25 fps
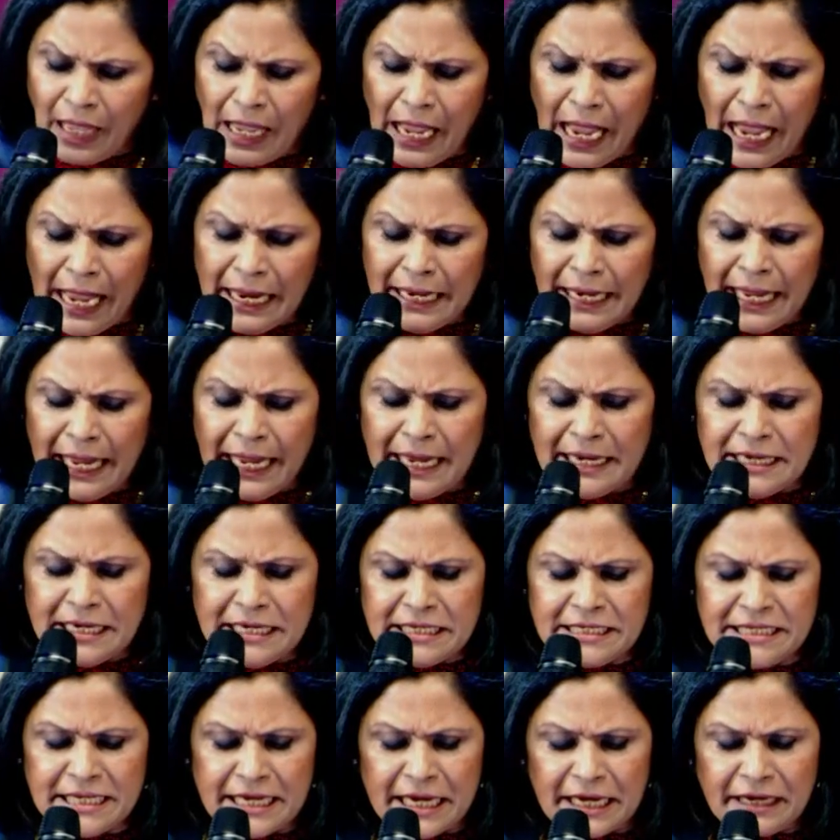and
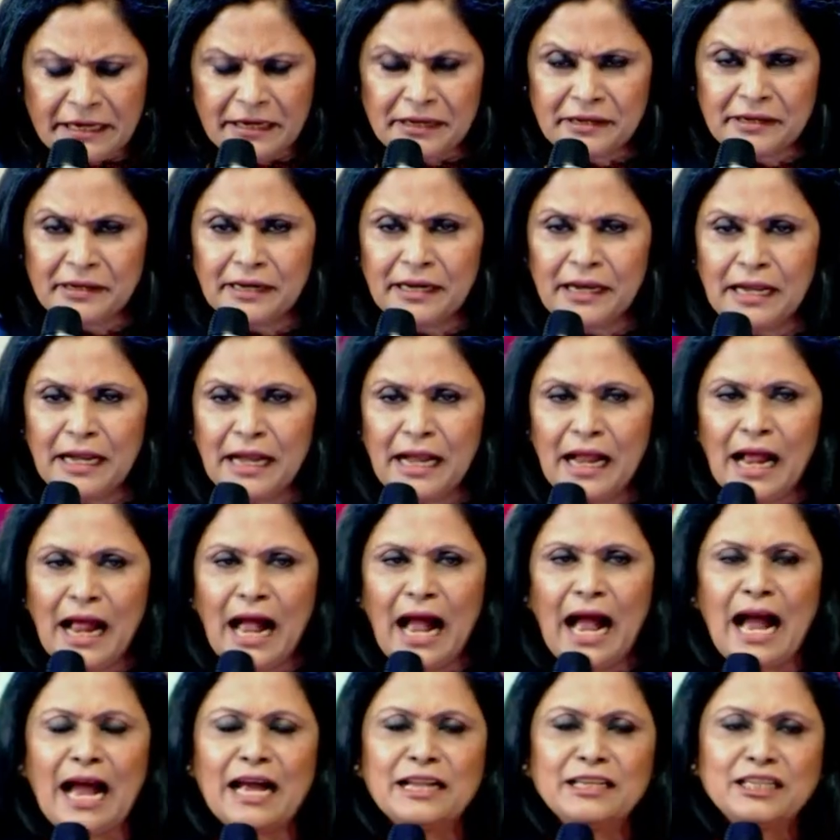editing.
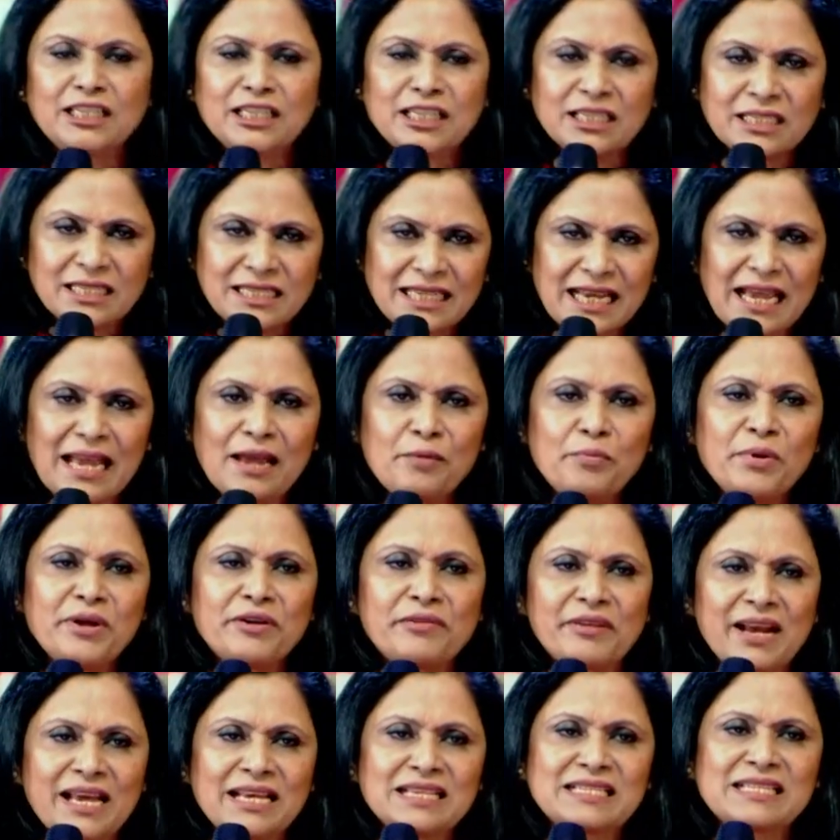And today we
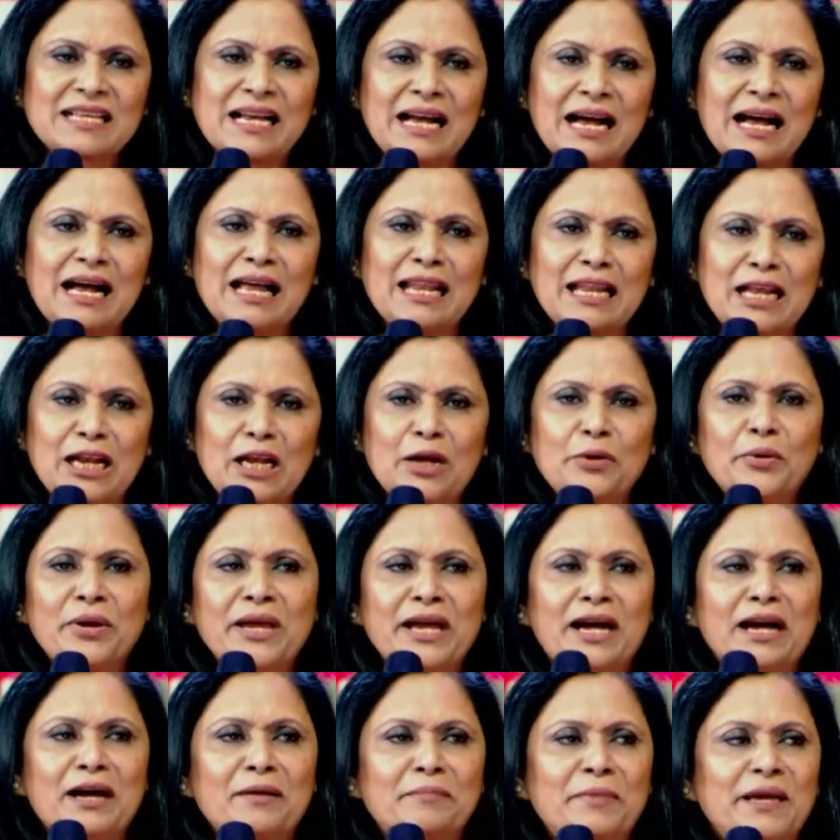raise a
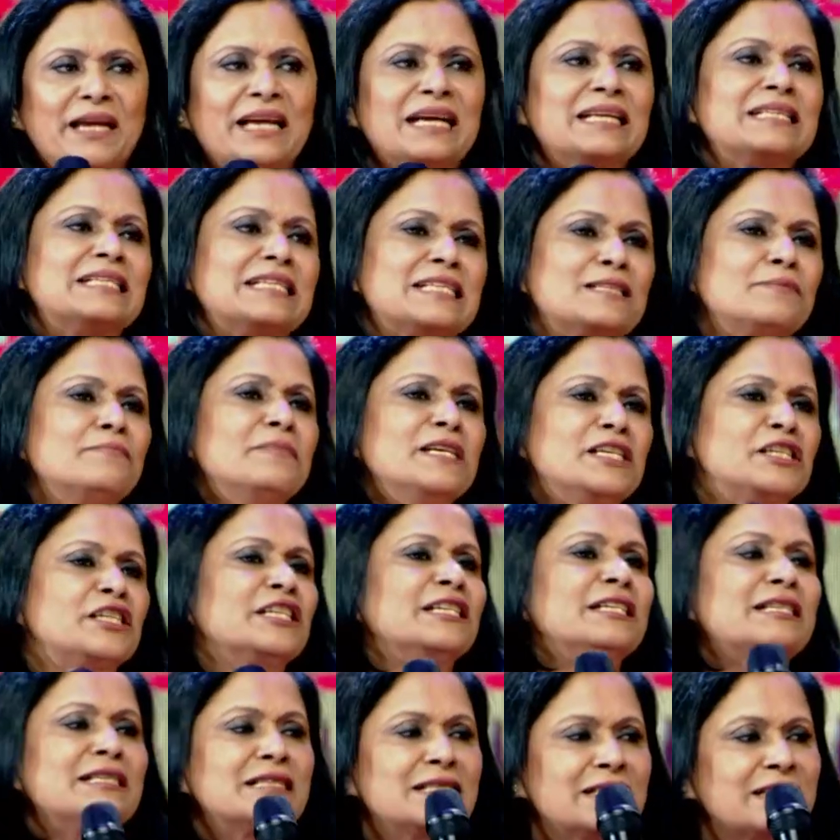hallelujah because its
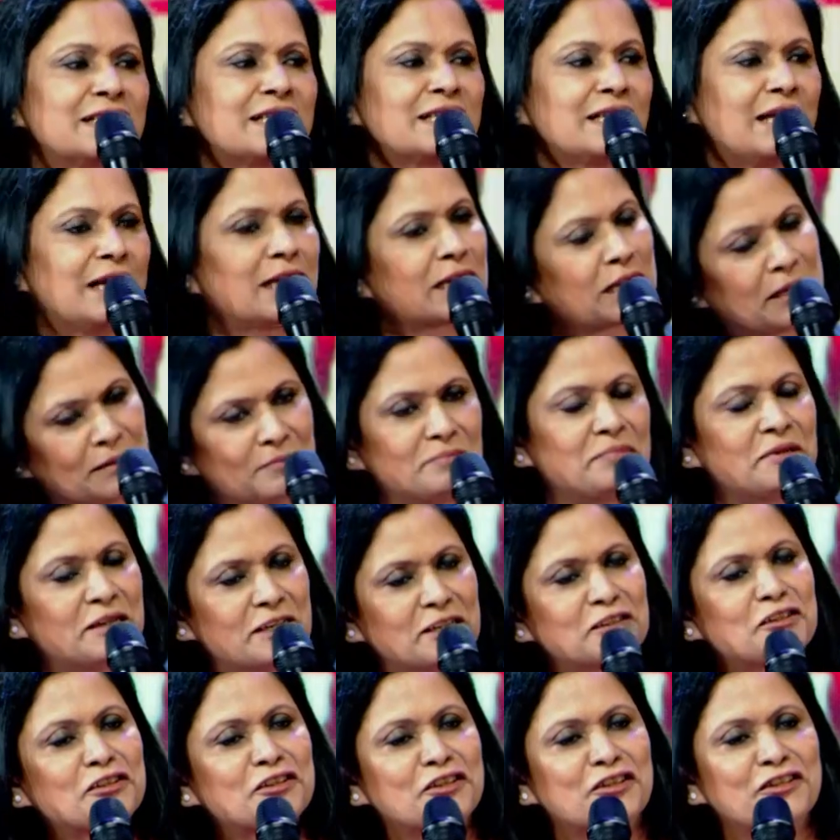mission's
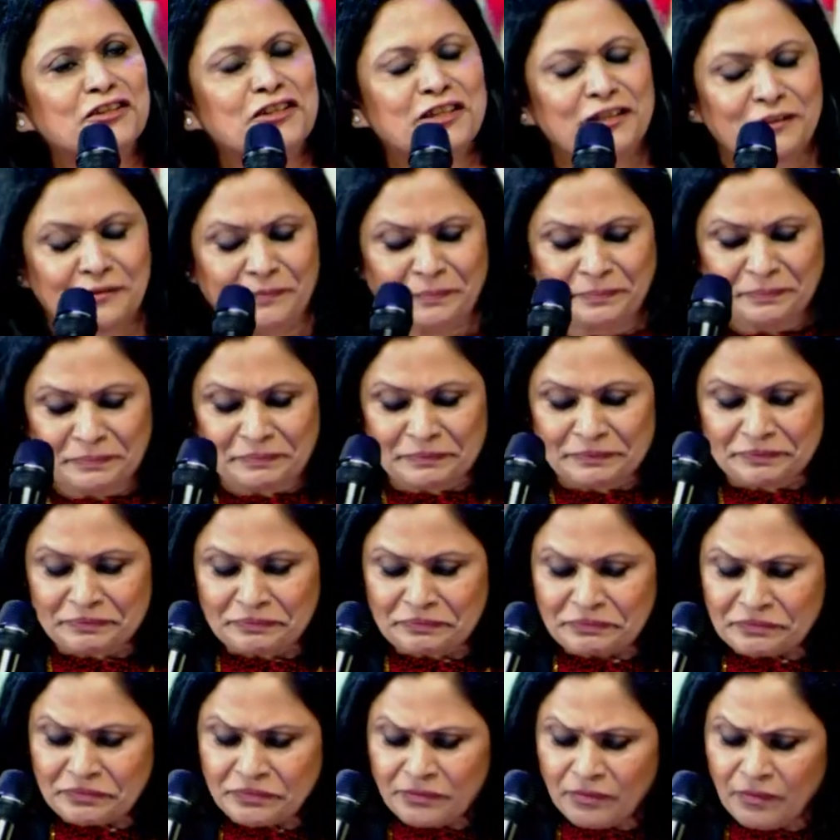accomplished. Amen.
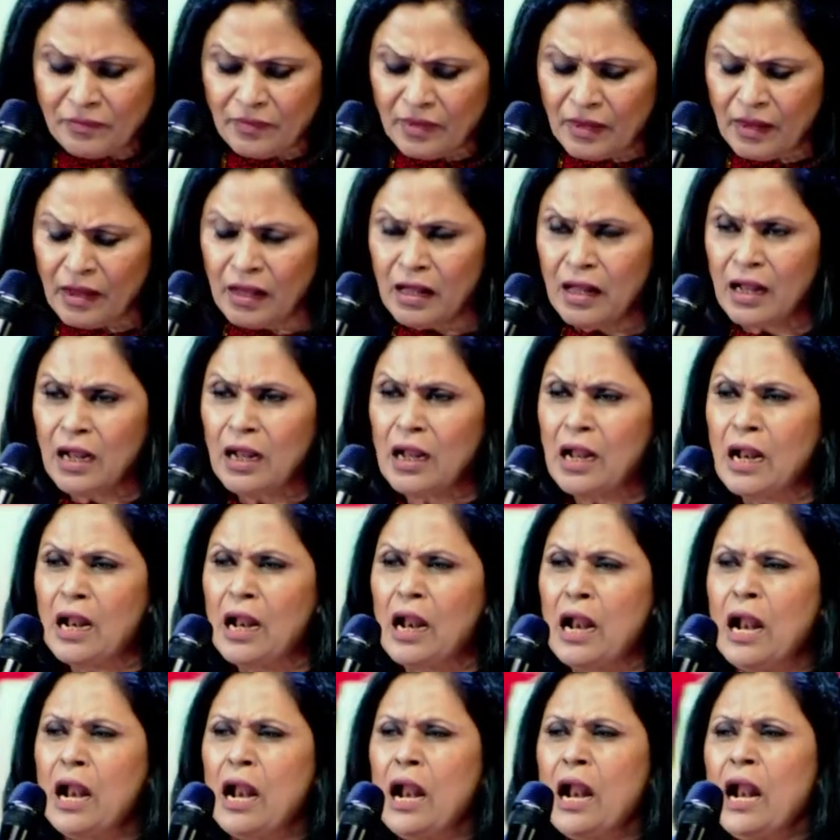Amen. Amen.
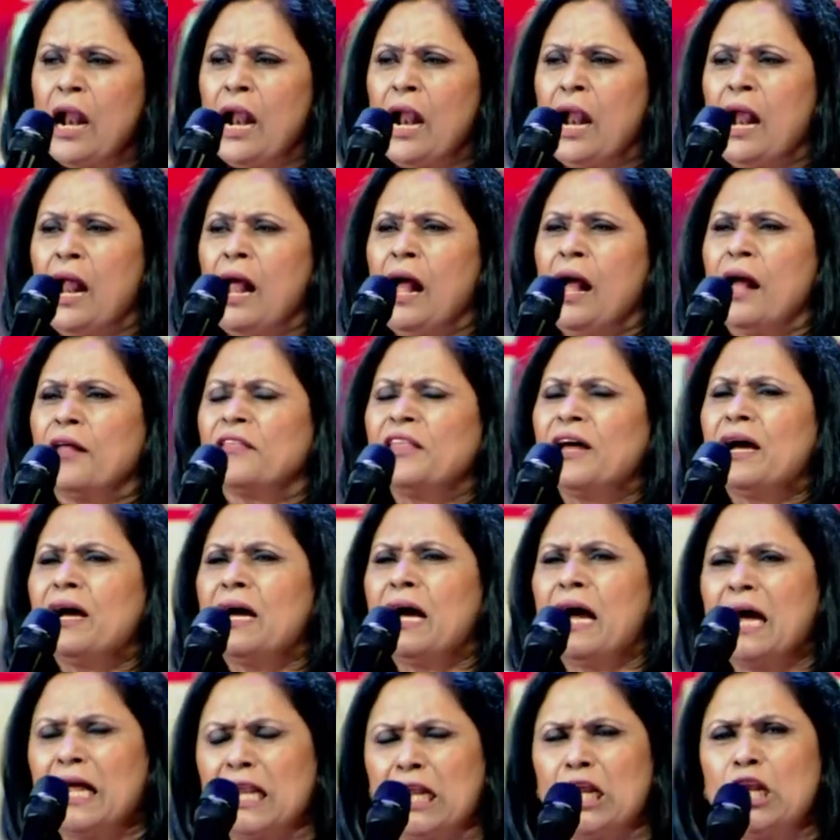The
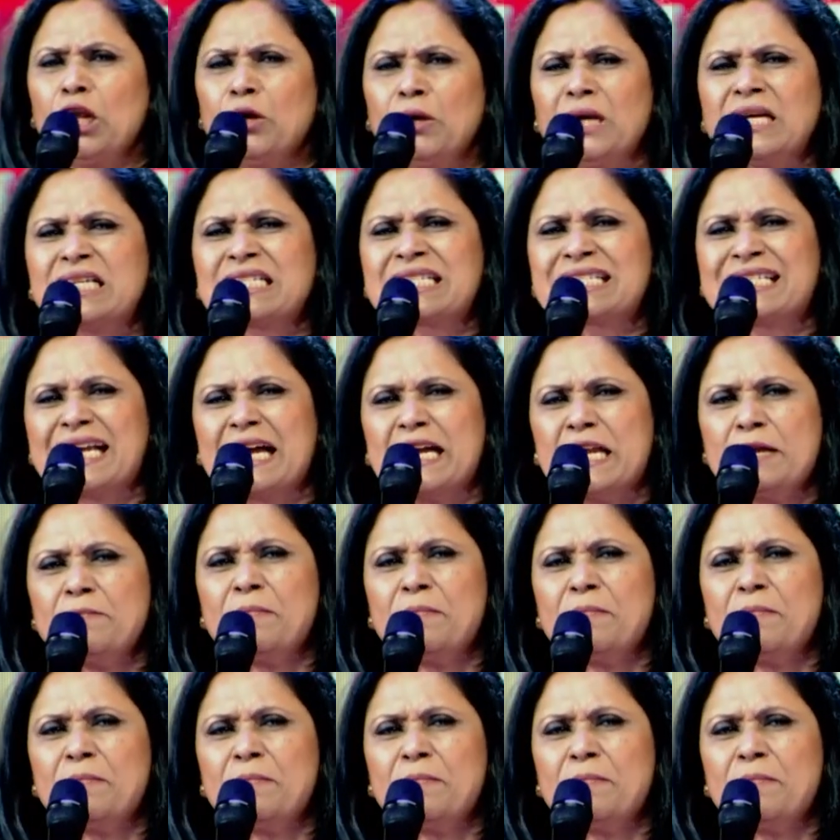Hallelujah Study